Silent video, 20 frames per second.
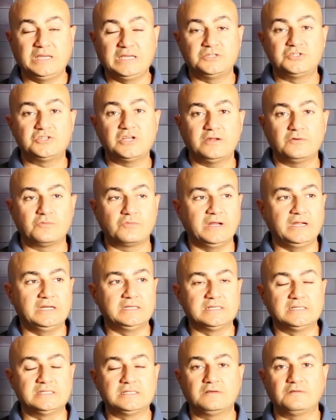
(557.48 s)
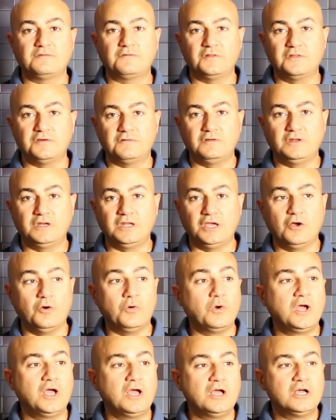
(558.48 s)
generated for the
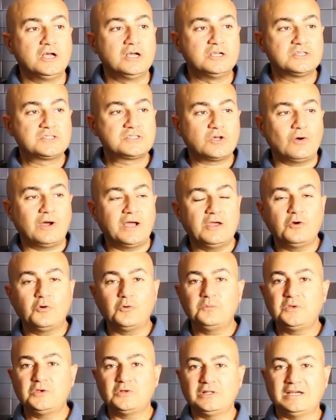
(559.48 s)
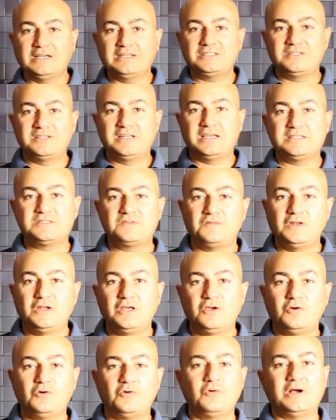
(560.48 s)
video. So I hope you liked today's
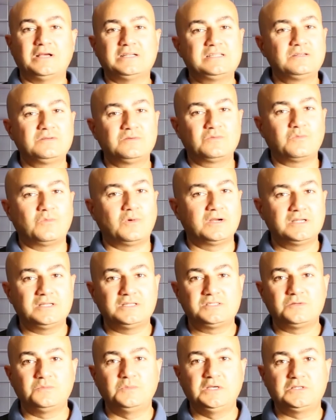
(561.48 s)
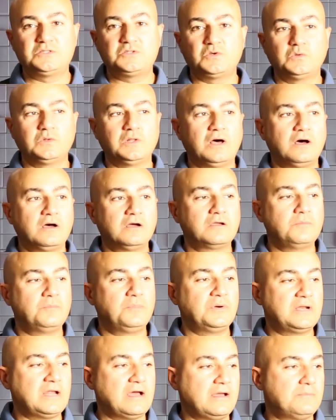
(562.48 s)
video. I didn't want it to be too long,
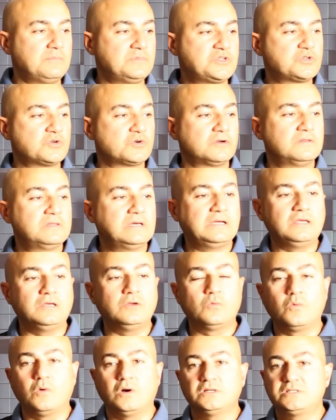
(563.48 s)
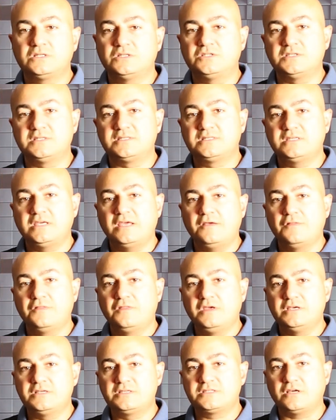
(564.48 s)
but I'm sure that you wanted to see
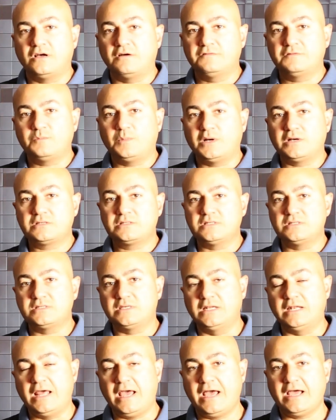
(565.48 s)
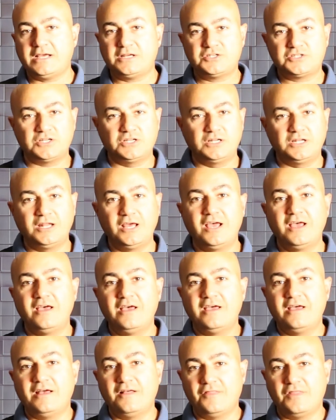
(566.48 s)
these softboxes in action,
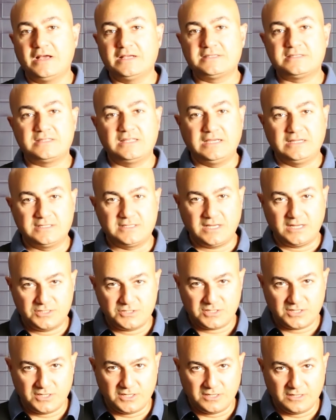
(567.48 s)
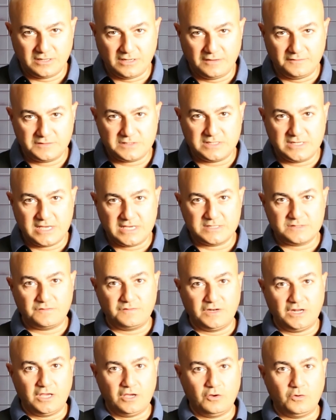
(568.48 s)
and that's the intention of today's
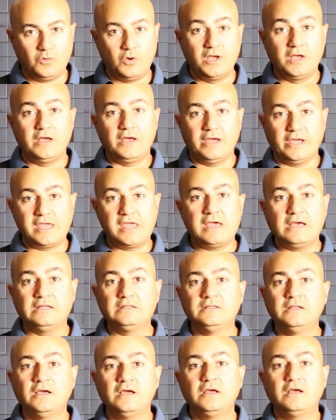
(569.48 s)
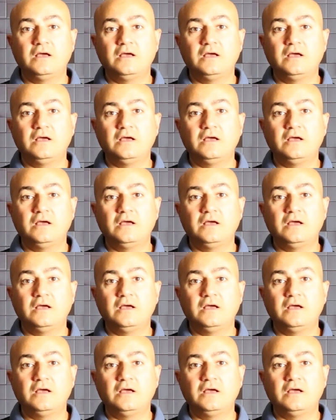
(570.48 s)
video. Again,